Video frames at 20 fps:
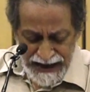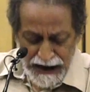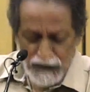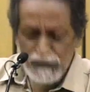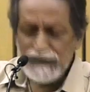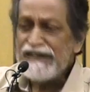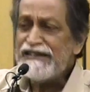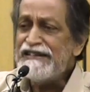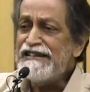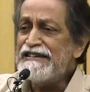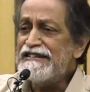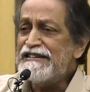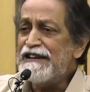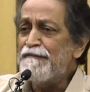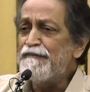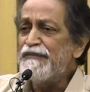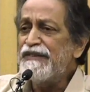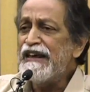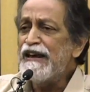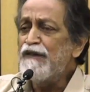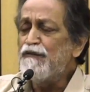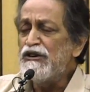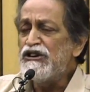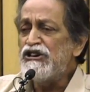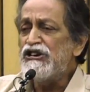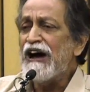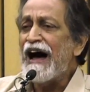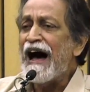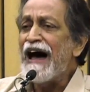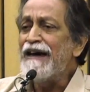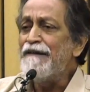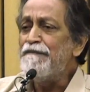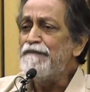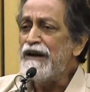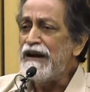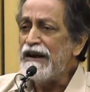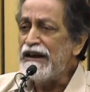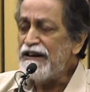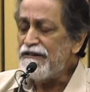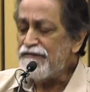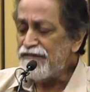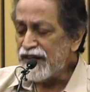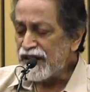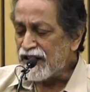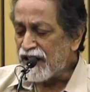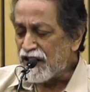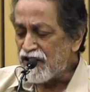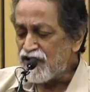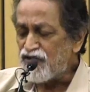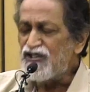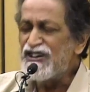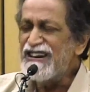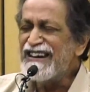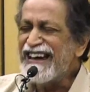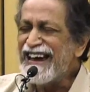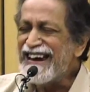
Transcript: now this is something which i believe the country